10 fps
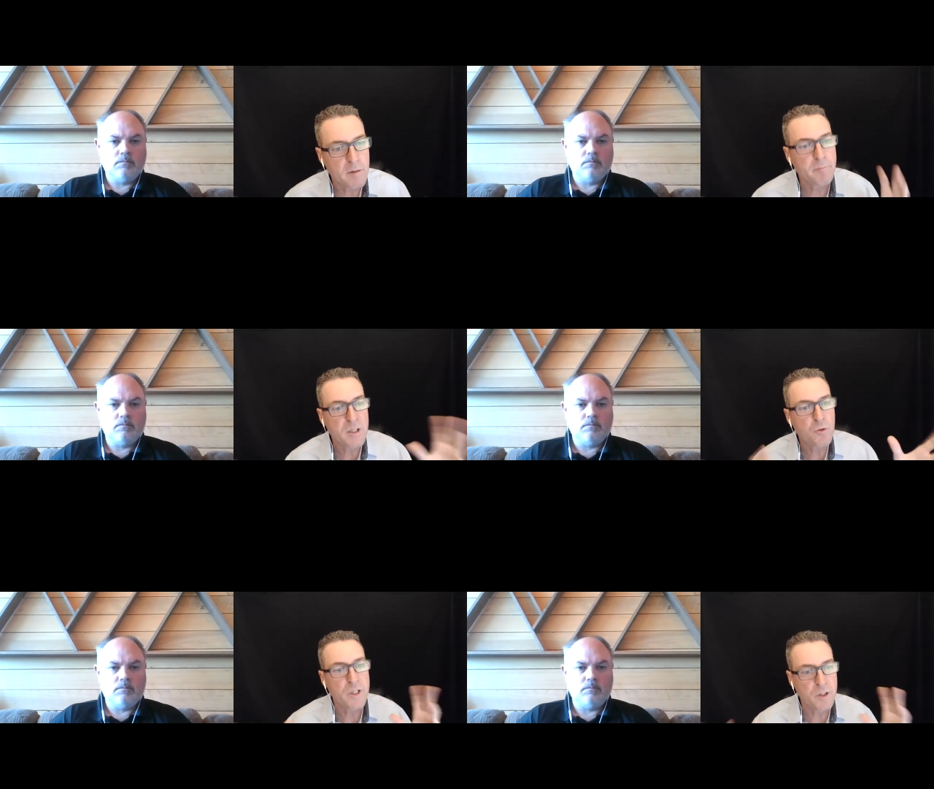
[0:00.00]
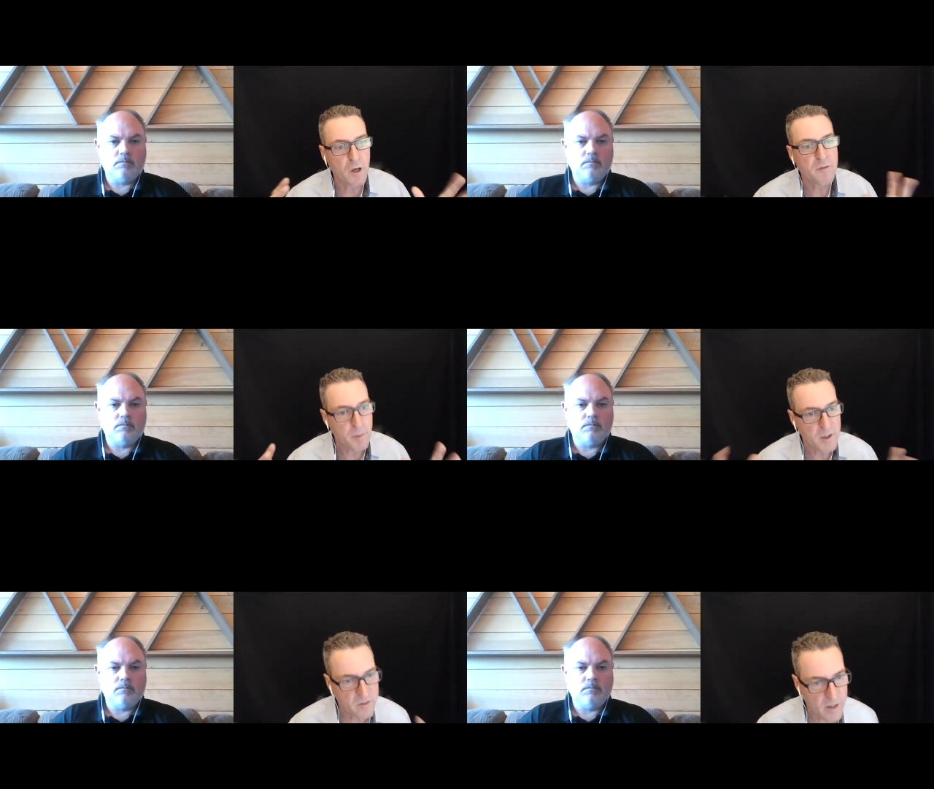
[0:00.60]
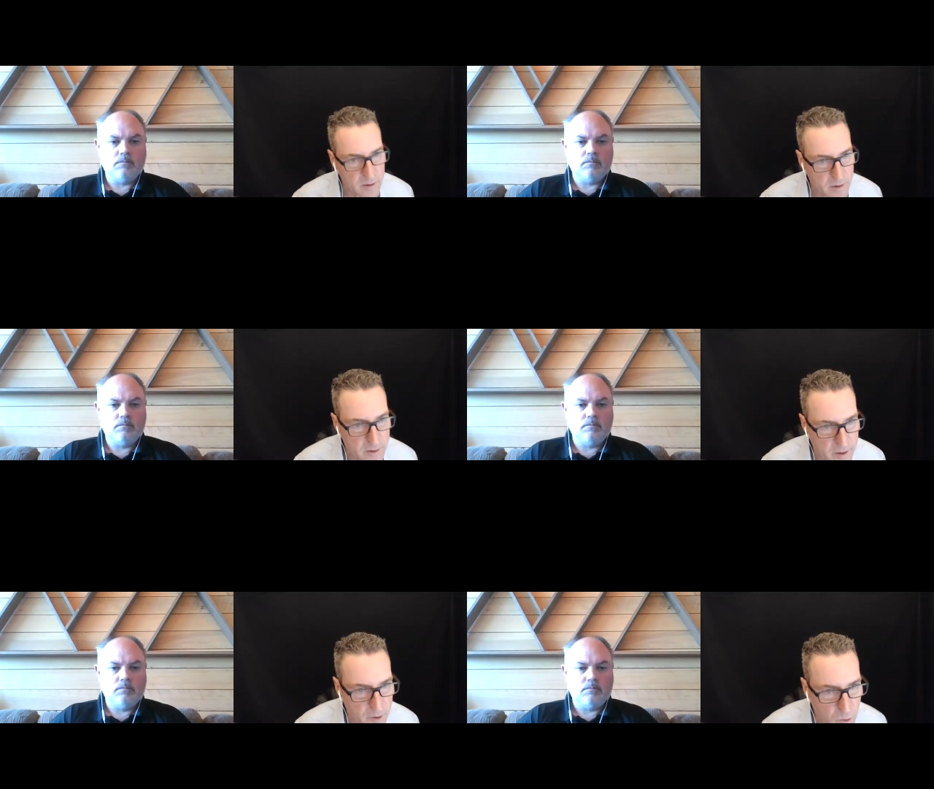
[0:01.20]
Speaker 1: in between governments
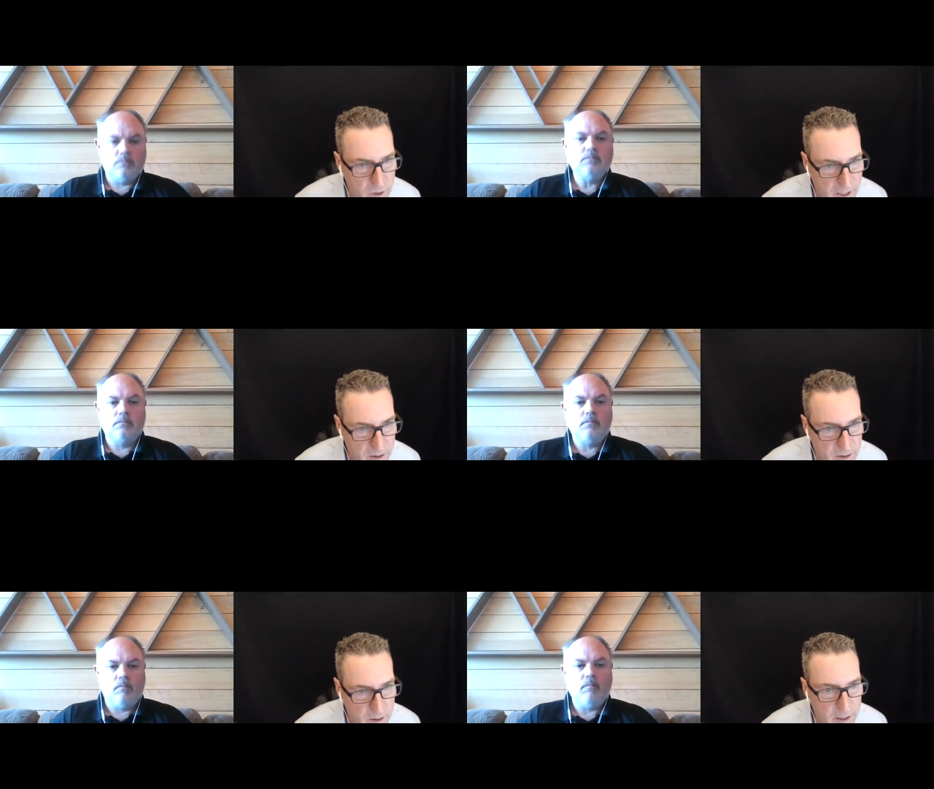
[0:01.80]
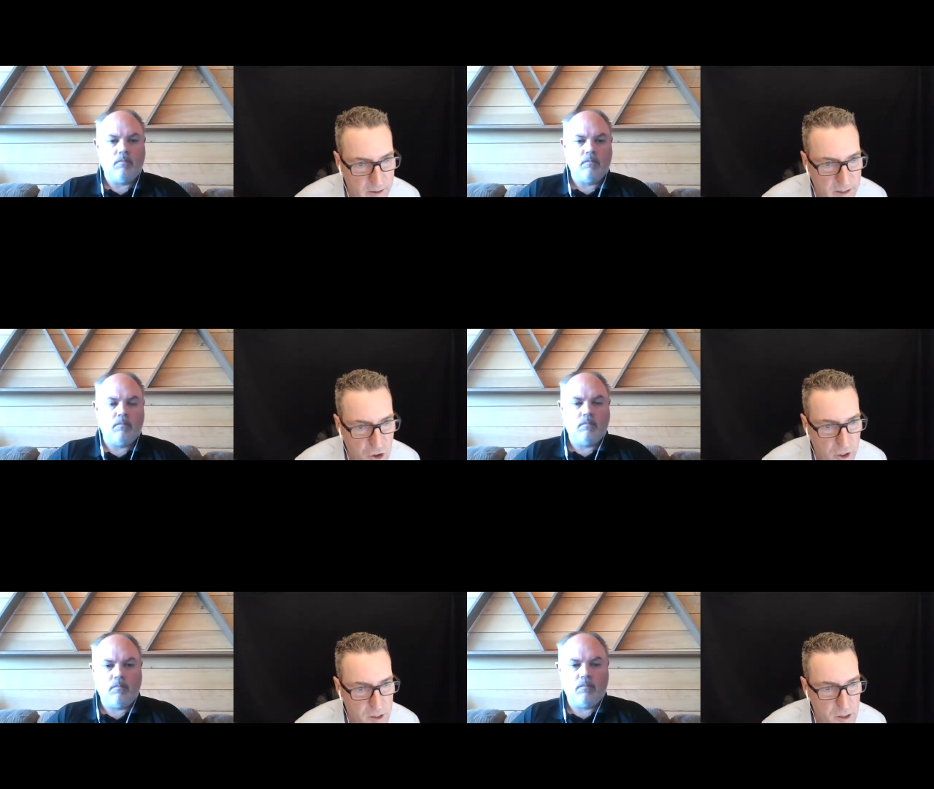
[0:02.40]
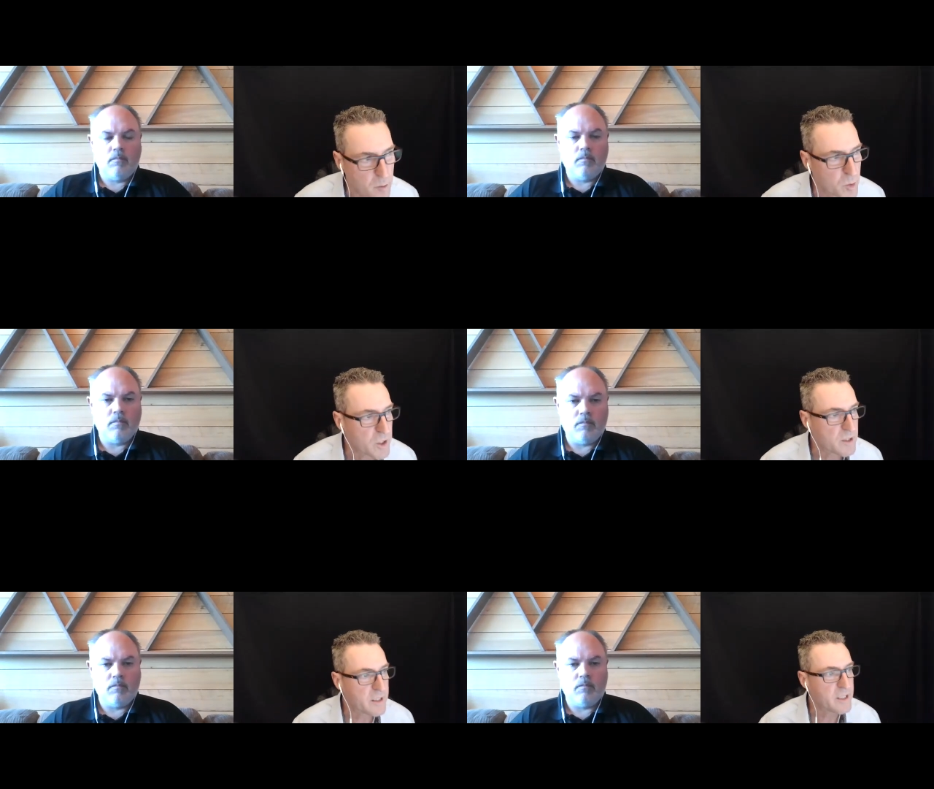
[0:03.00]
and, you know, the indigenous
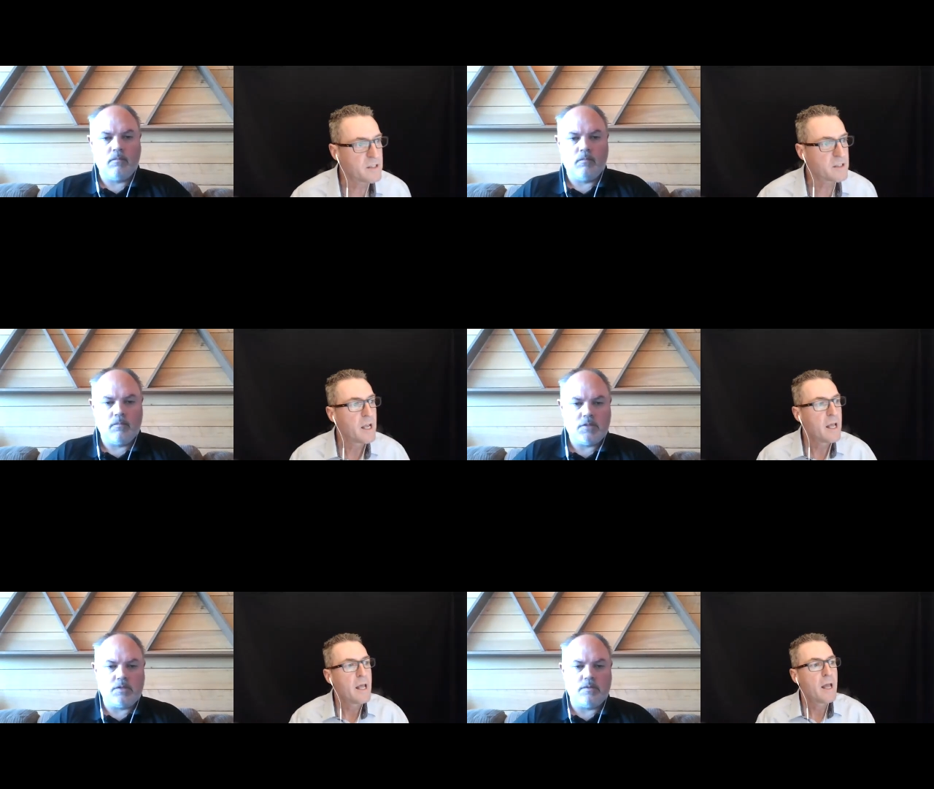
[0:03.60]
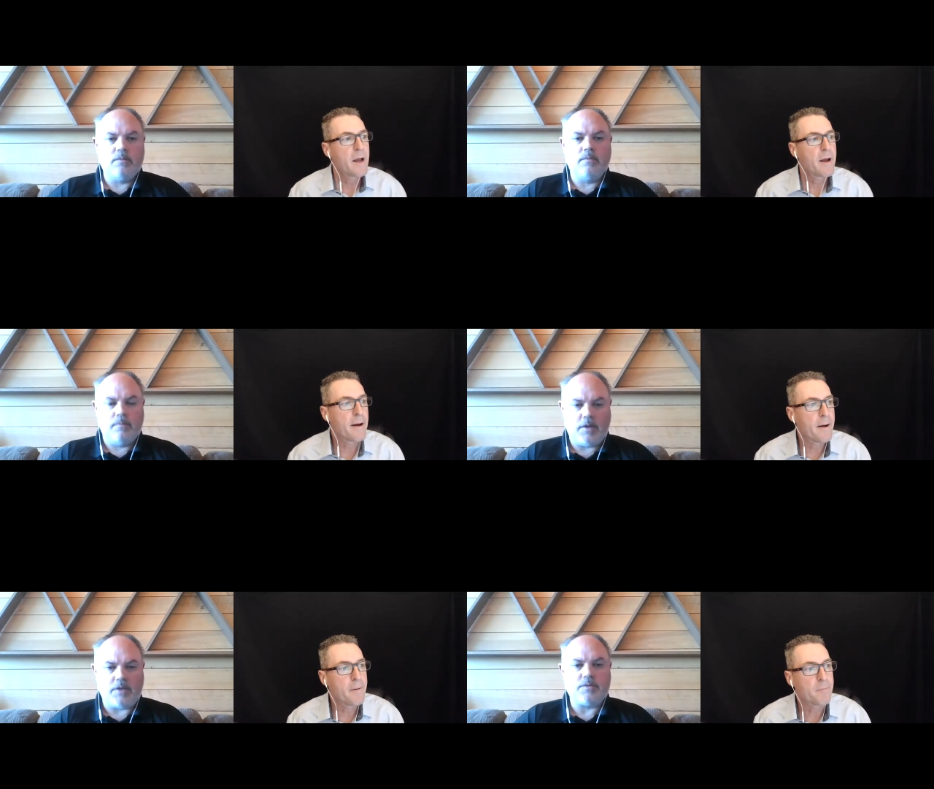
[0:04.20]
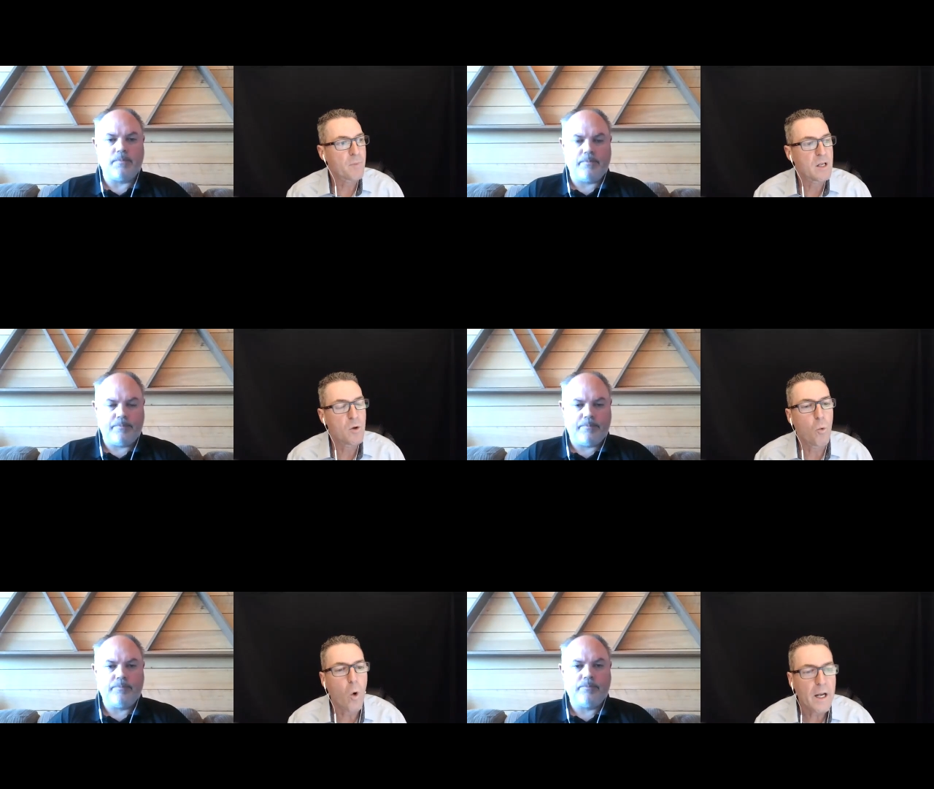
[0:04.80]
communities.
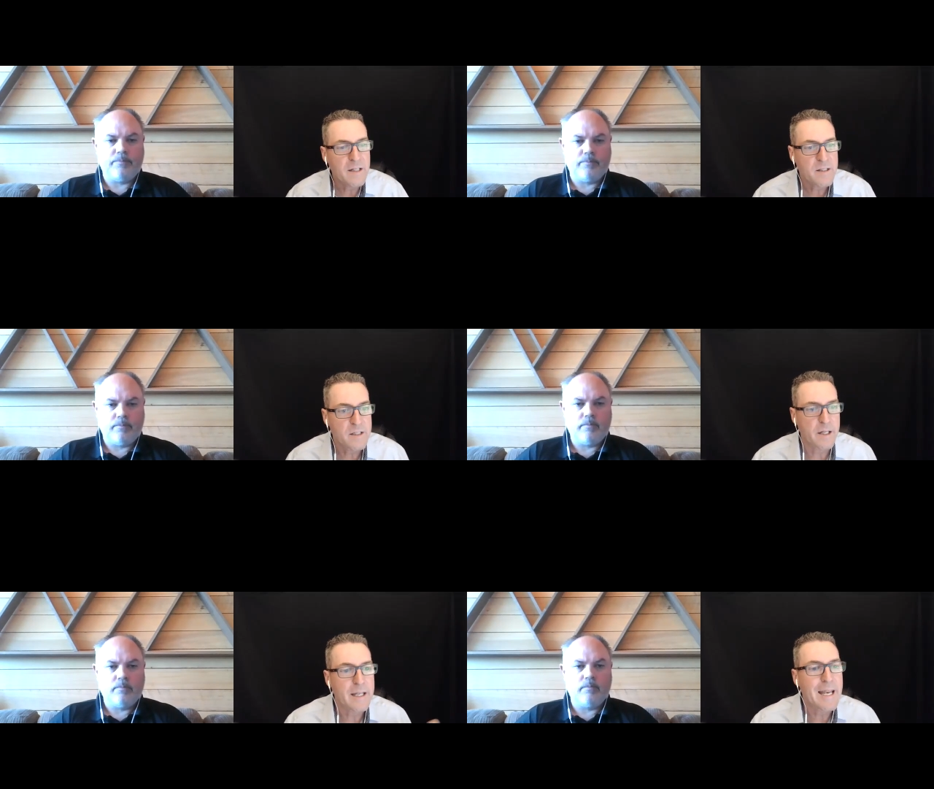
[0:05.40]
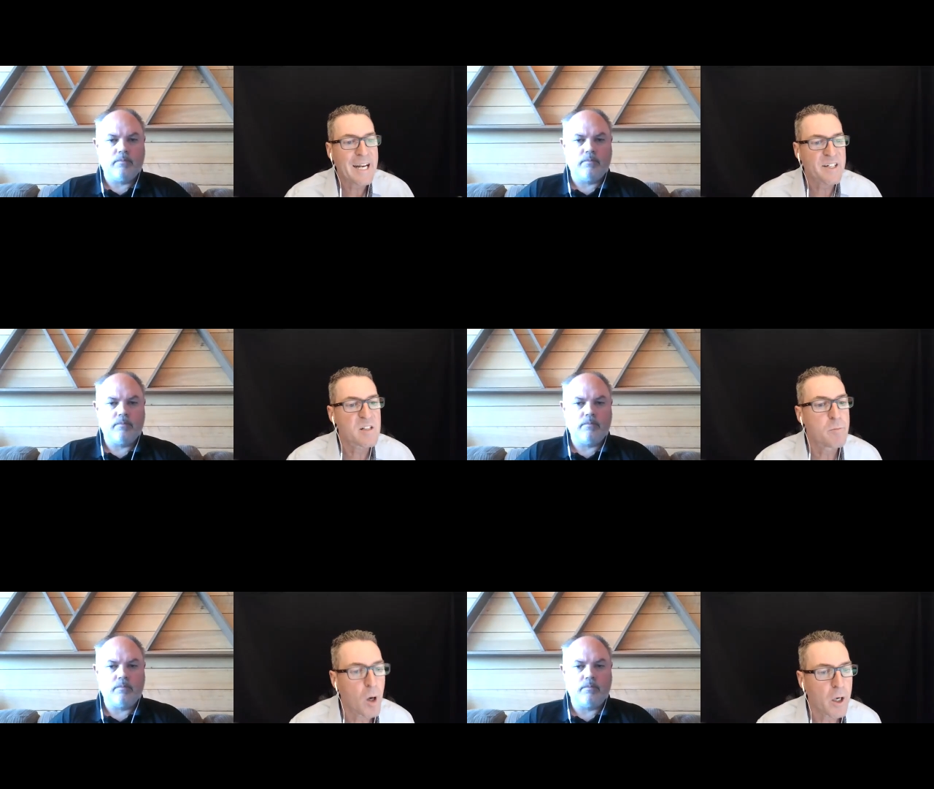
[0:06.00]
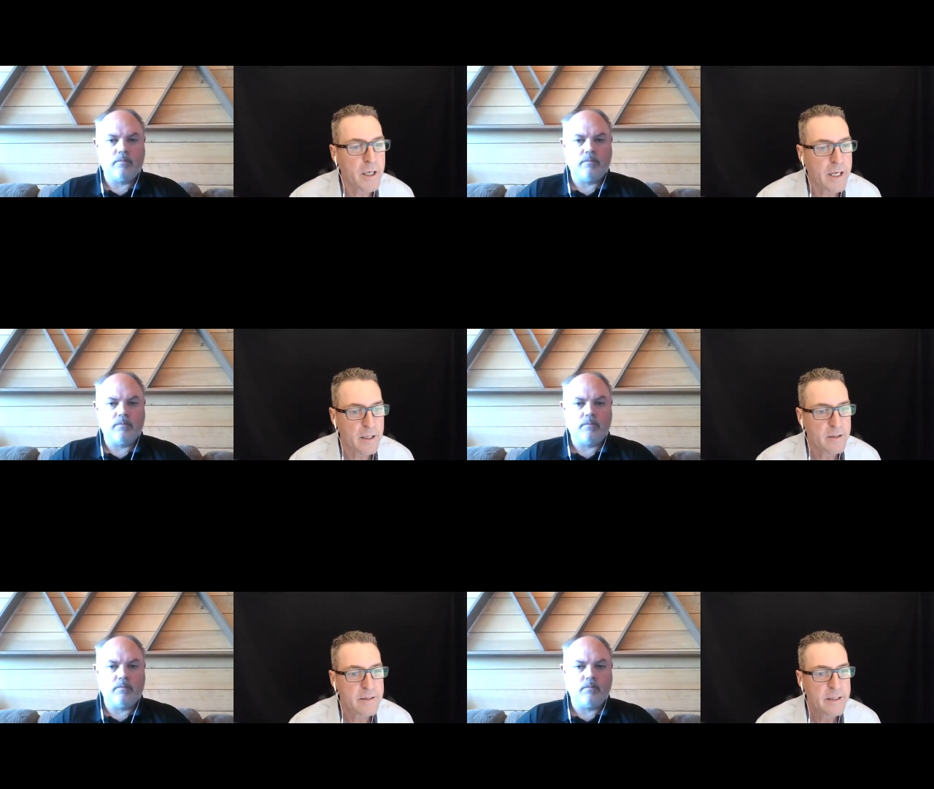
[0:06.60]
What is the next market